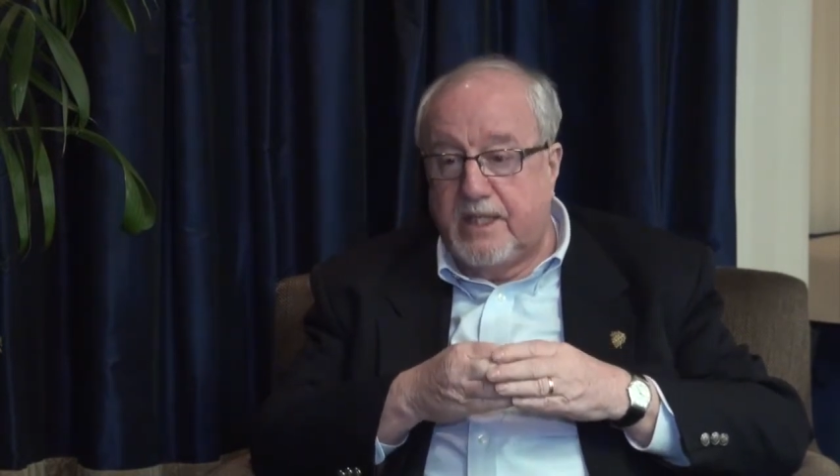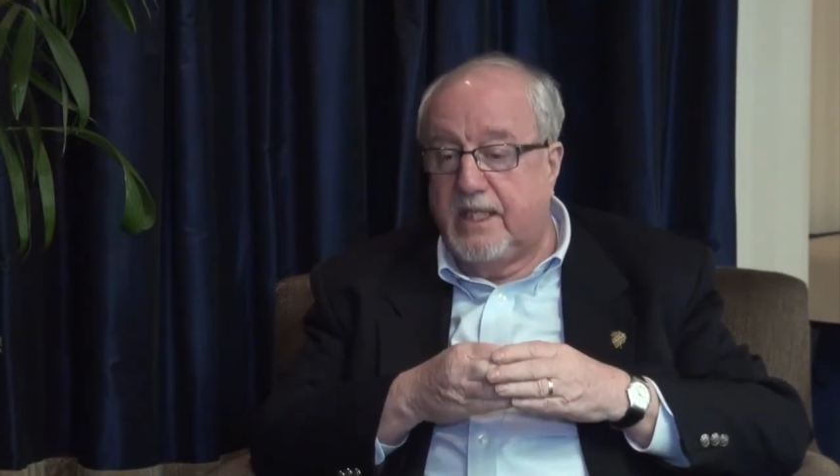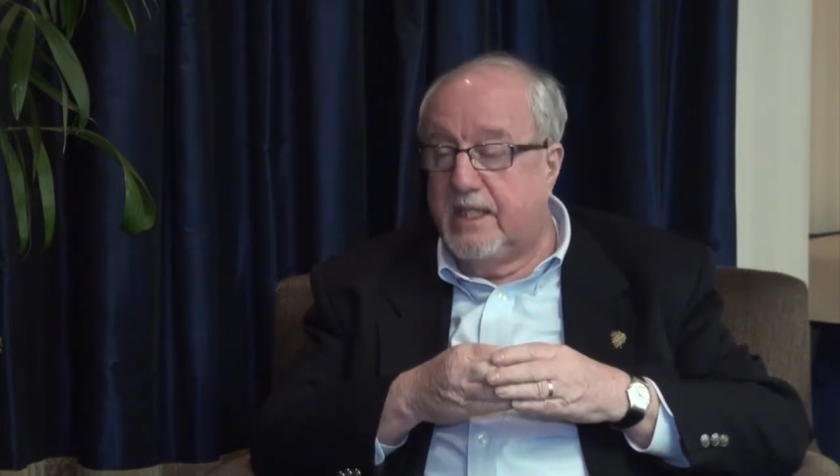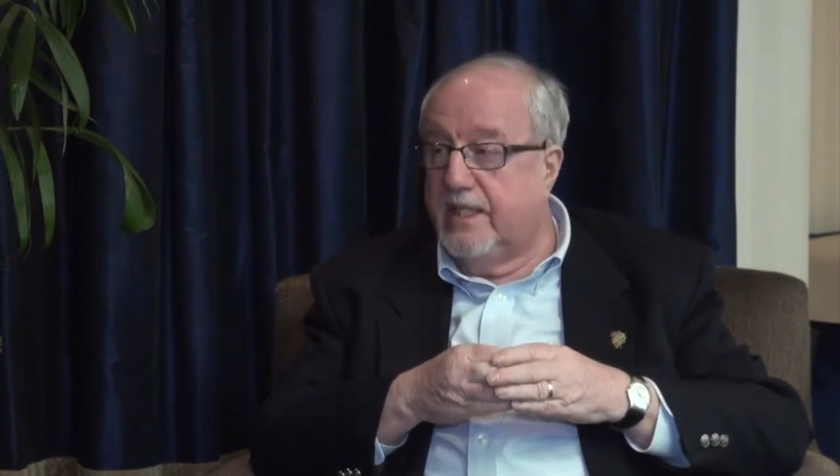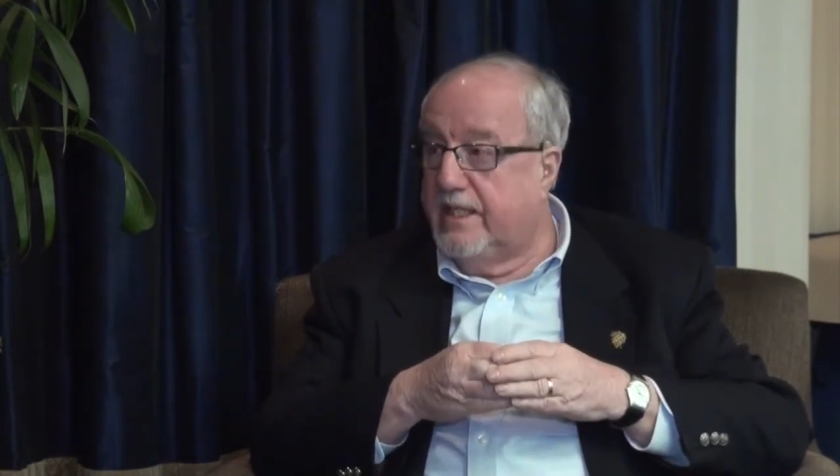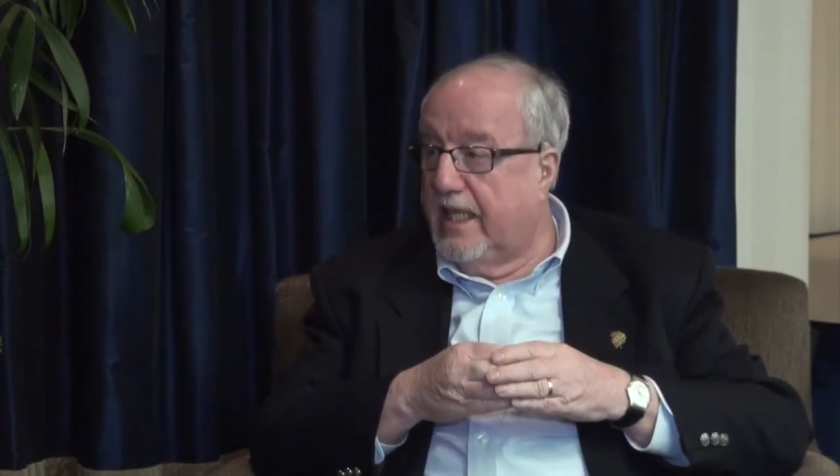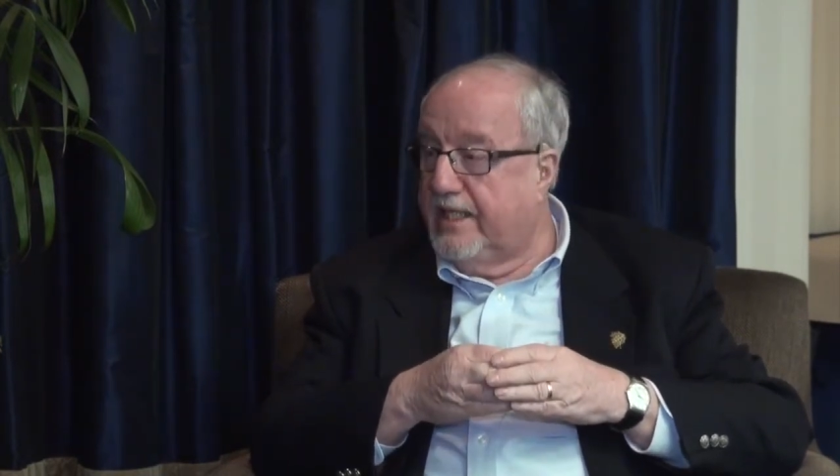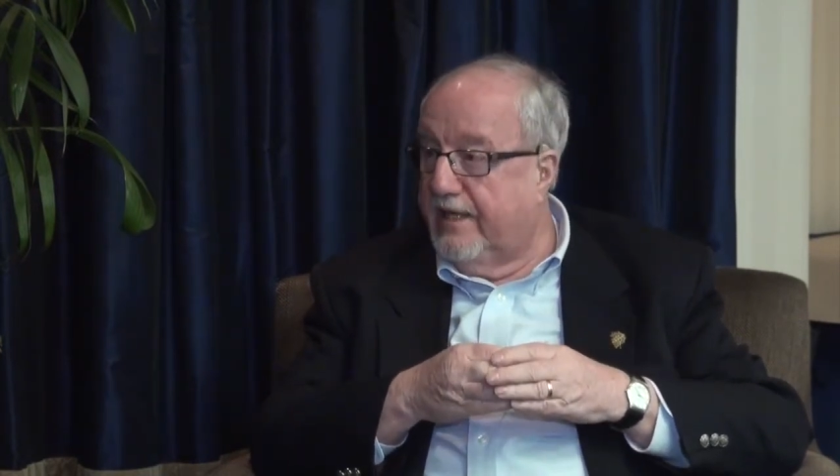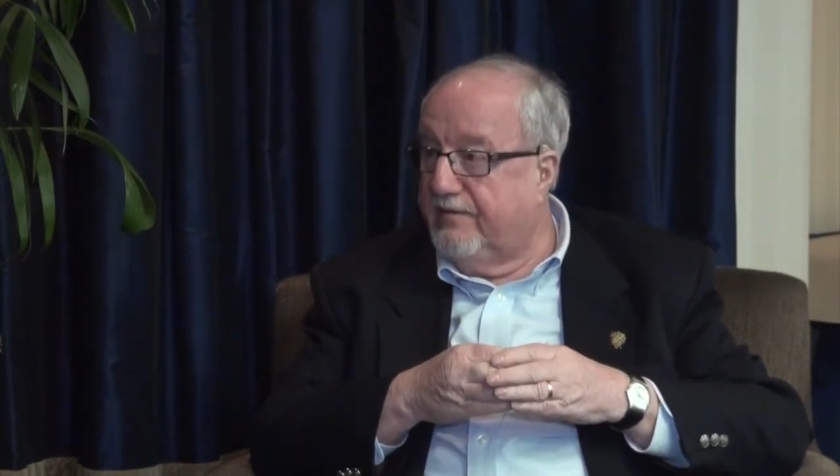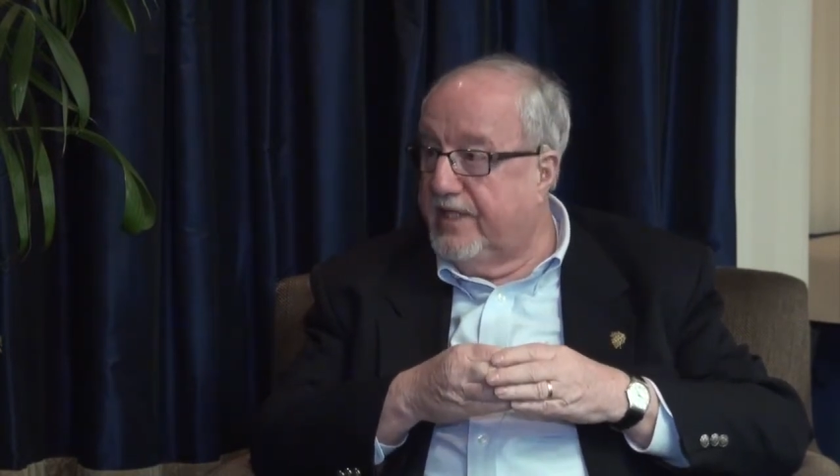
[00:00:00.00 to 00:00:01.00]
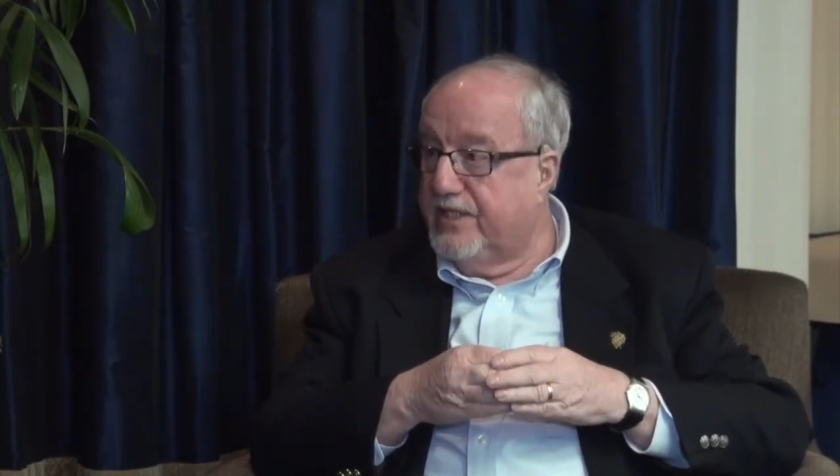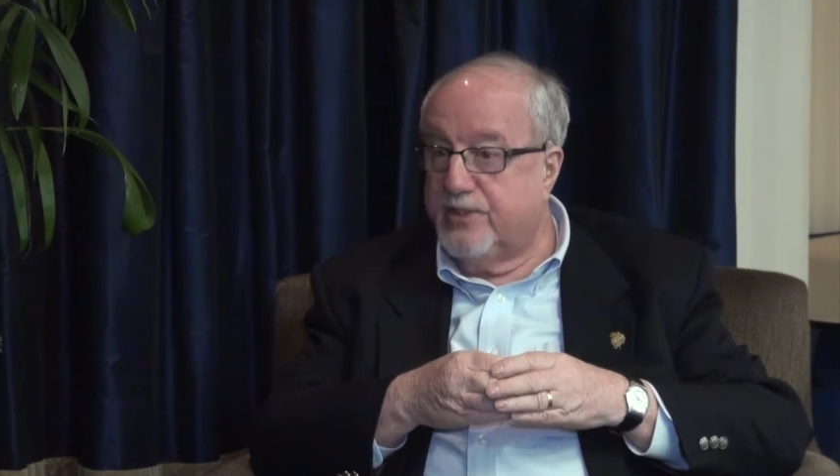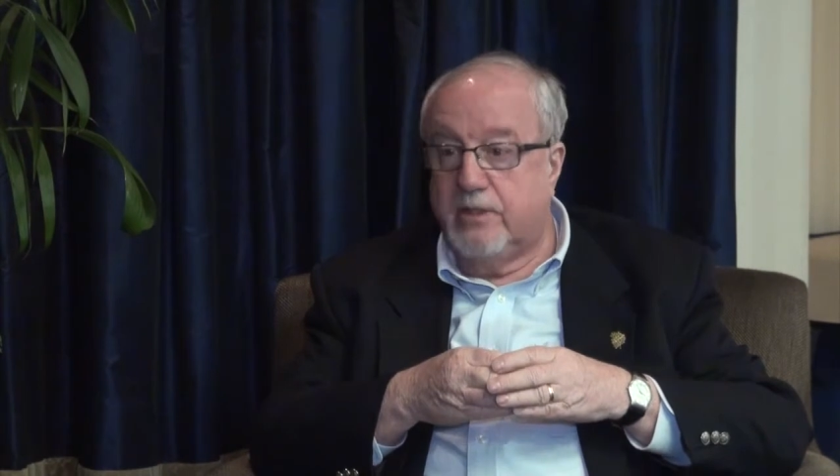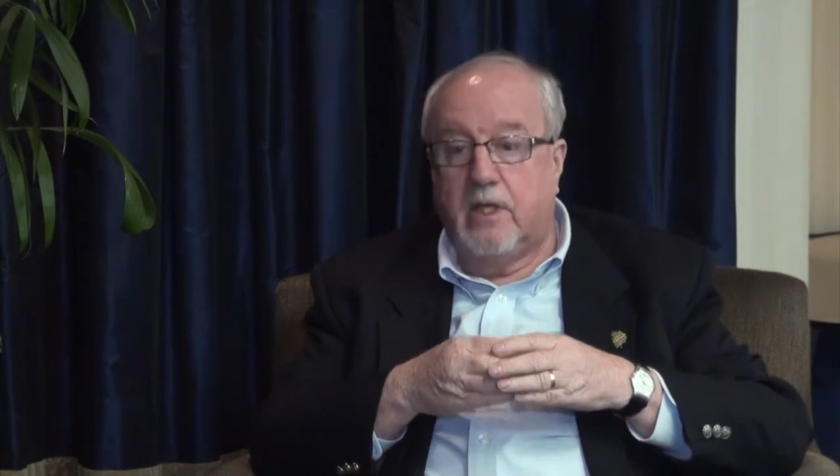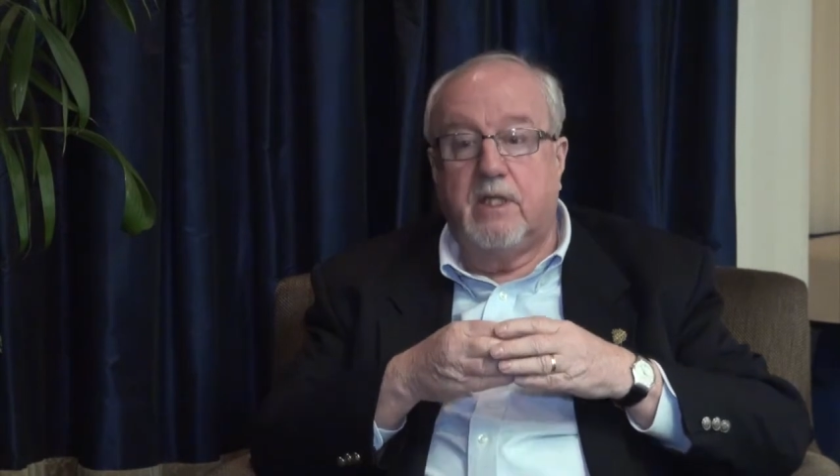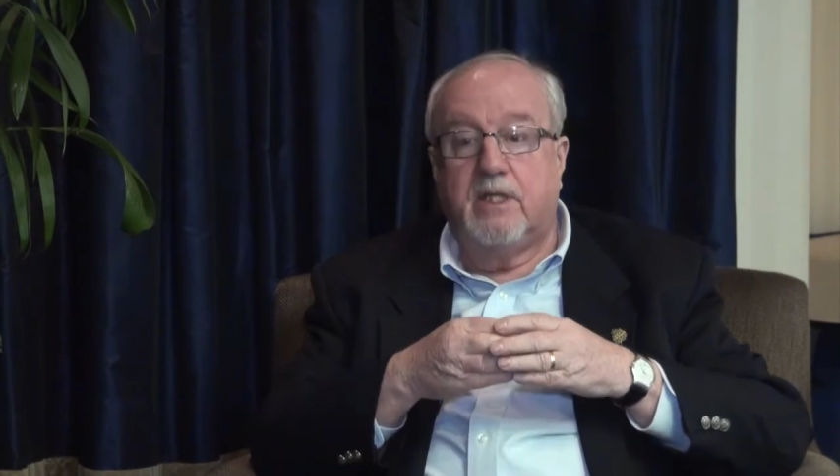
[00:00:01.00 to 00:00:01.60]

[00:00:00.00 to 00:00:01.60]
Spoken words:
needed a definition